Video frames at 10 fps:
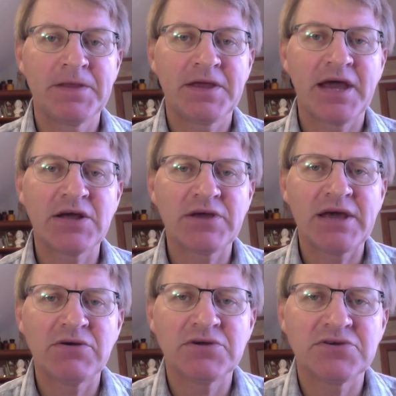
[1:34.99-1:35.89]
How
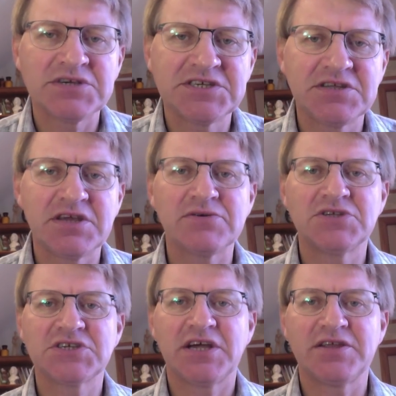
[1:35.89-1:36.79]
can I sit there and
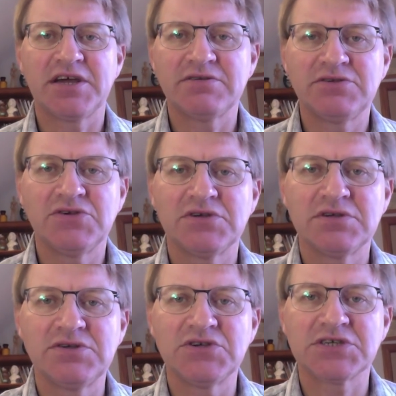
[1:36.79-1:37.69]
say that,
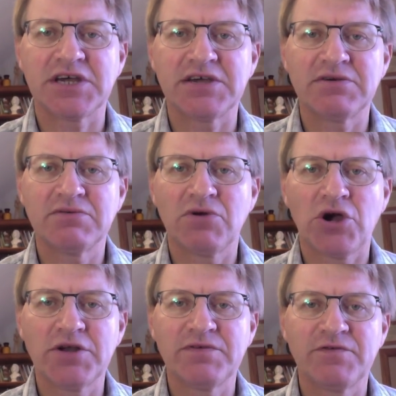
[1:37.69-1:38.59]
you say? What
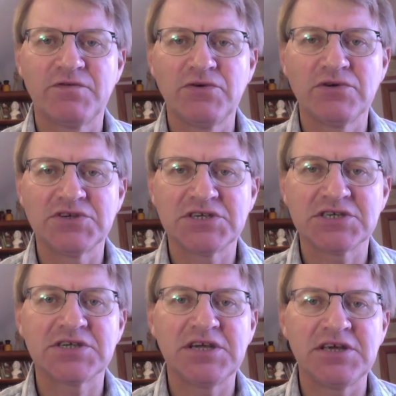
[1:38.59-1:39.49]
kind of a fool is
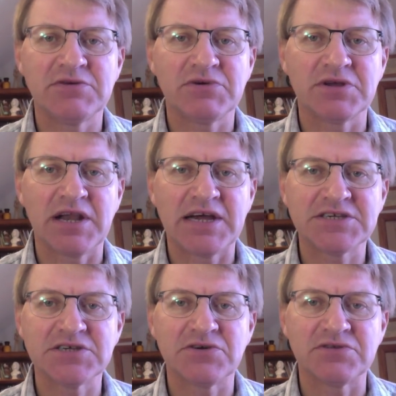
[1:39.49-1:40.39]
this idiot with
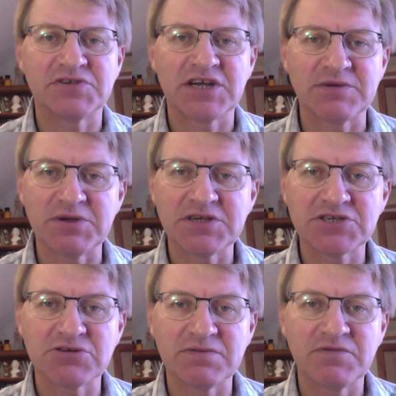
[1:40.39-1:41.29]
glasses on telling me
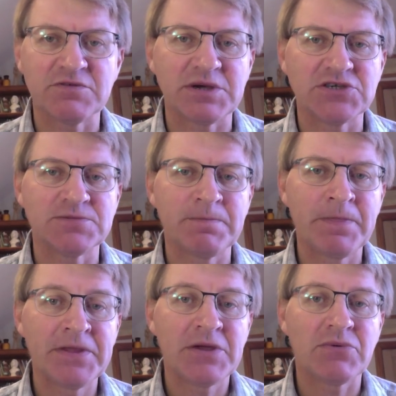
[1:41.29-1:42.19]
this sort of information?
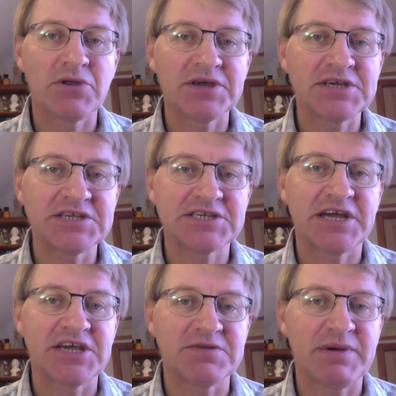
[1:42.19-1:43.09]
Well, I can
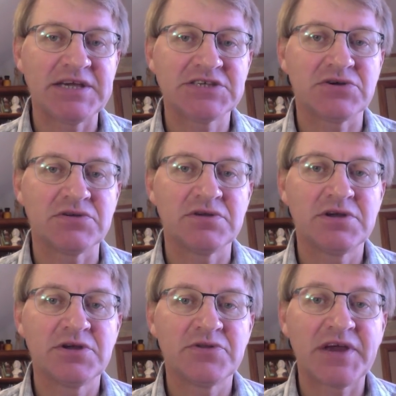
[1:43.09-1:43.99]
say it based on
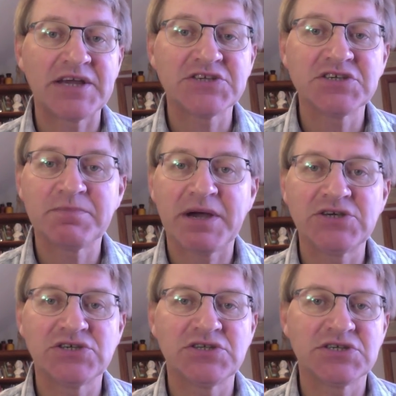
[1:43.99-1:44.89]
thousands of
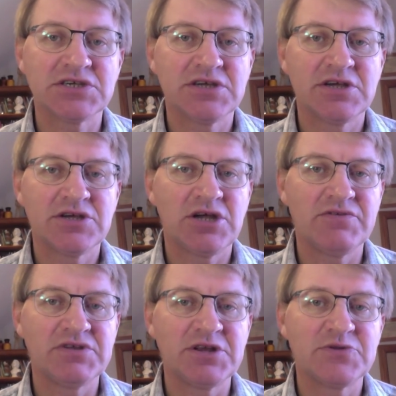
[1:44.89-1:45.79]
patients
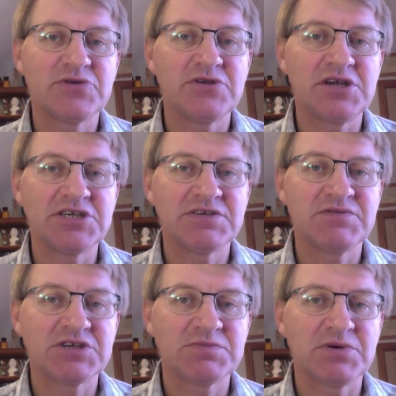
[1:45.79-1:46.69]
over nearly 30 years of
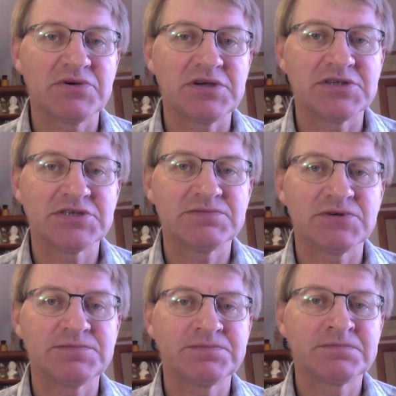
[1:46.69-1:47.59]
experience,
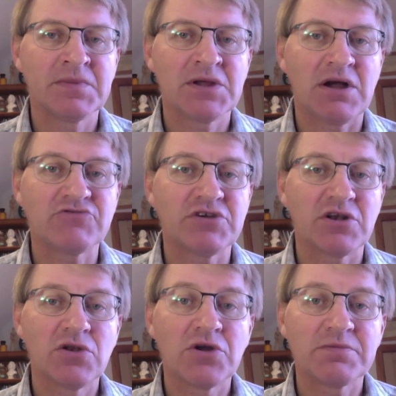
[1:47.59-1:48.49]
right? I treat a
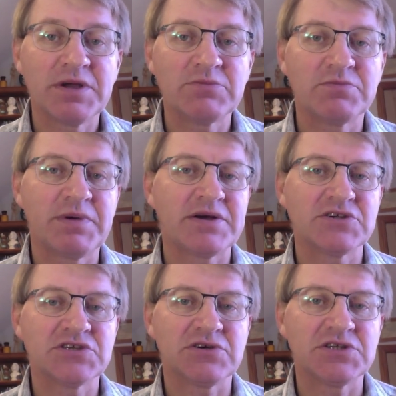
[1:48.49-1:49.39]
lot of people with
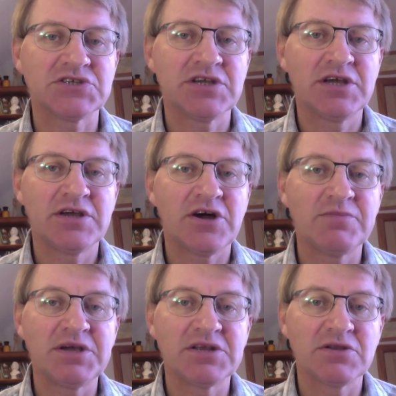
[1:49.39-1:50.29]
parasites. I've
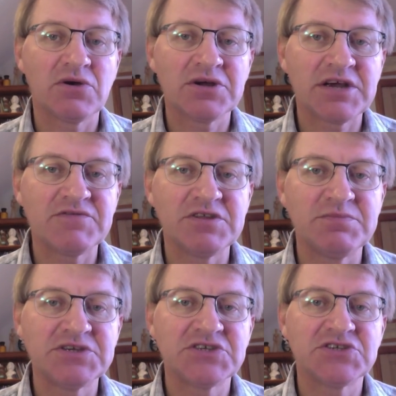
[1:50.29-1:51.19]
been long enough in the
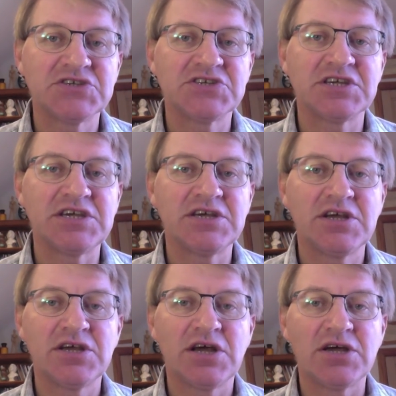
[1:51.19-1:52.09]
business to see
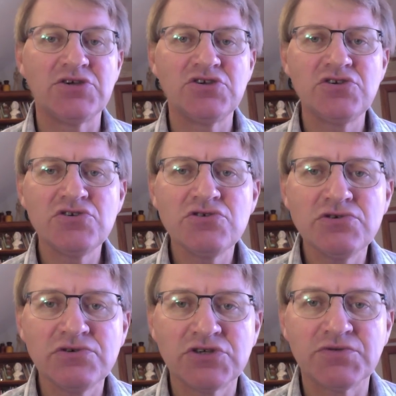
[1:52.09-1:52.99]
a
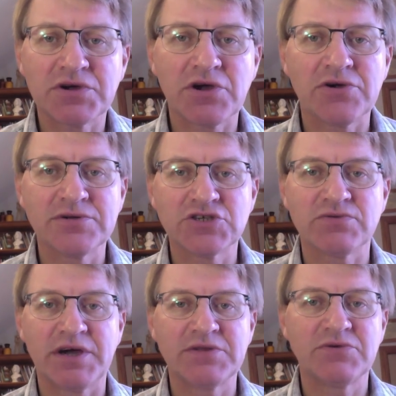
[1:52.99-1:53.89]
huge recurrence
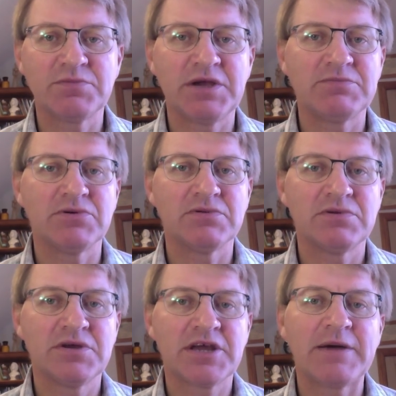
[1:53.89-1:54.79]
rate with people
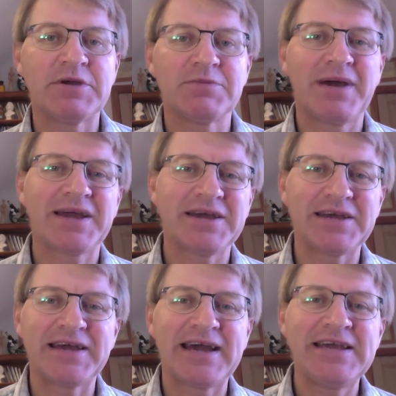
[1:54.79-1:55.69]
coming back
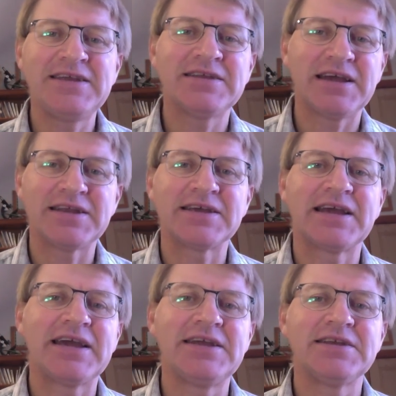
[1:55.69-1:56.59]
again and
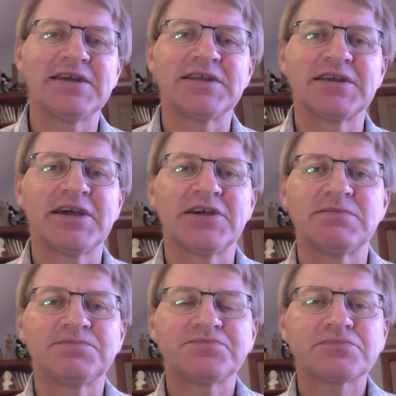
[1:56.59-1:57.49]
again and again.
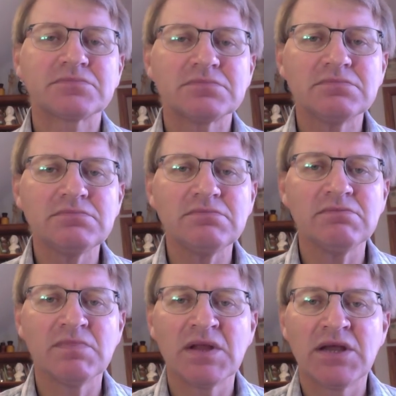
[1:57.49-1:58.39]

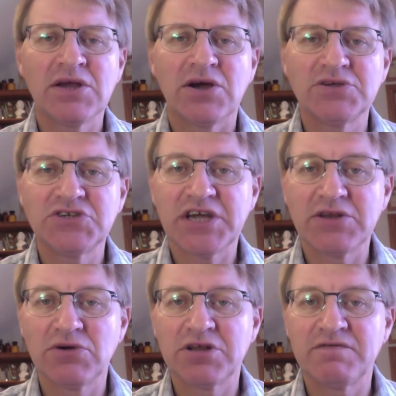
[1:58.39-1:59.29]
I just had a
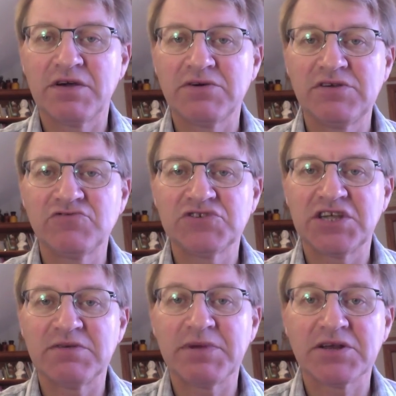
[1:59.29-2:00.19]
look at a very
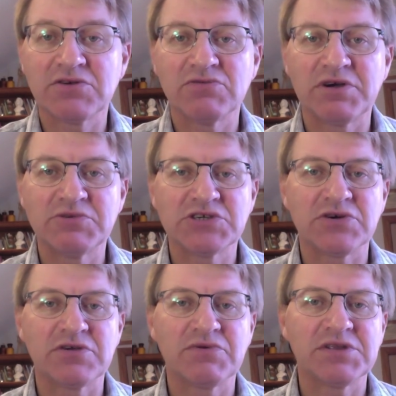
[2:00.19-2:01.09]
interesting medical
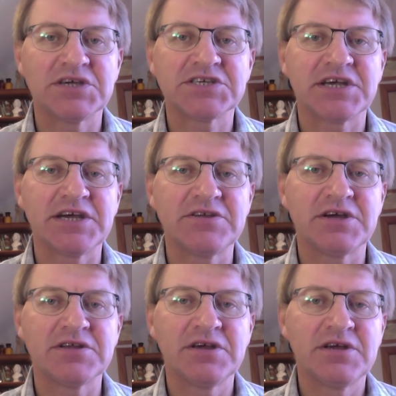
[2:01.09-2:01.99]
website where they say
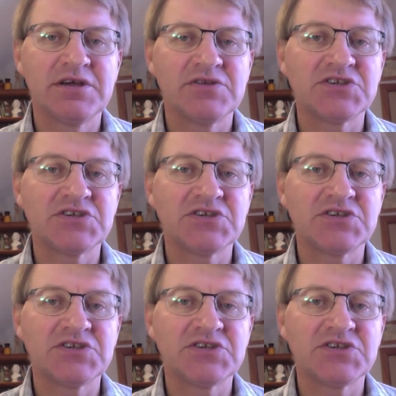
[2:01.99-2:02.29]
that the